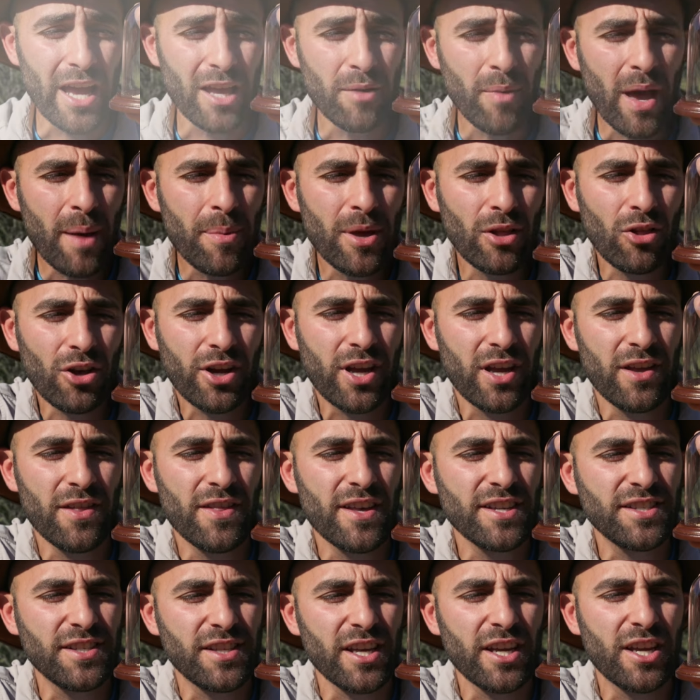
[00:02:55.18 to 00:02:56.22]
You may be looking at
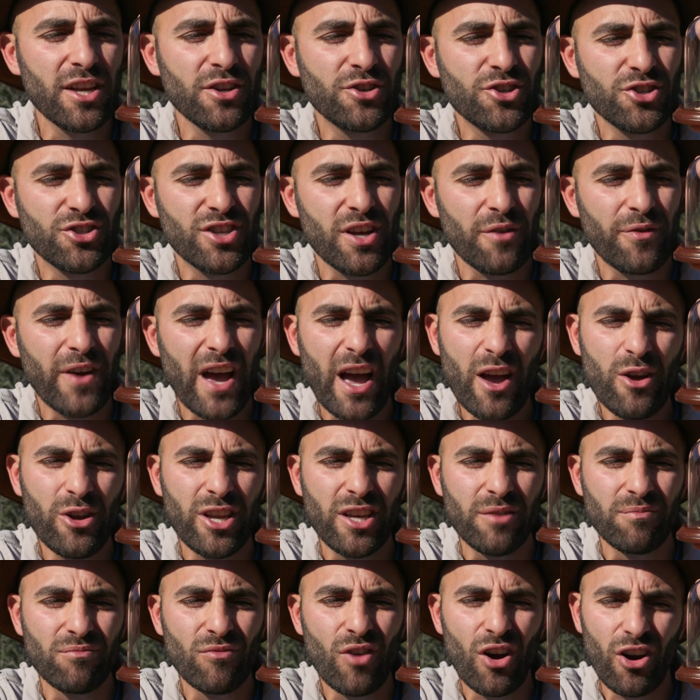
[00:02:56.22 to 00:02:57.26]
this thinking to yourself,
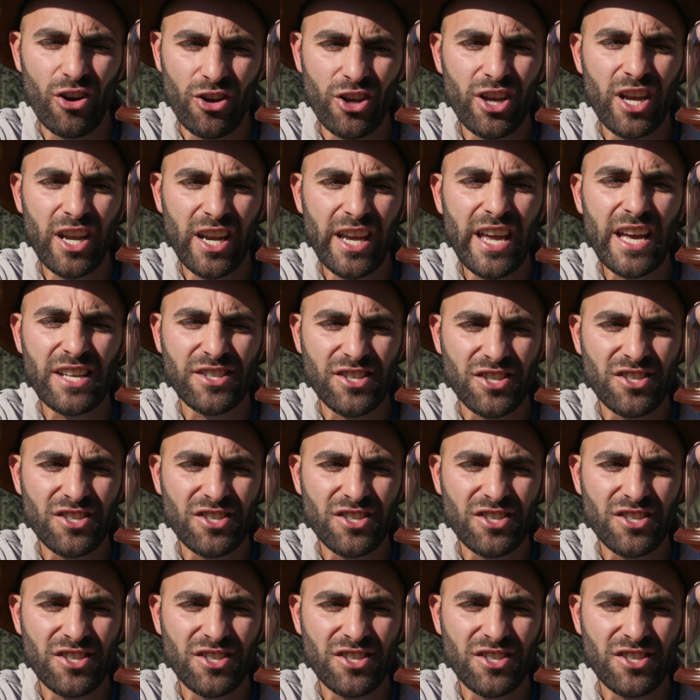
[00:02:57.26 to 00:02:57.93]
Coyote, are you going to get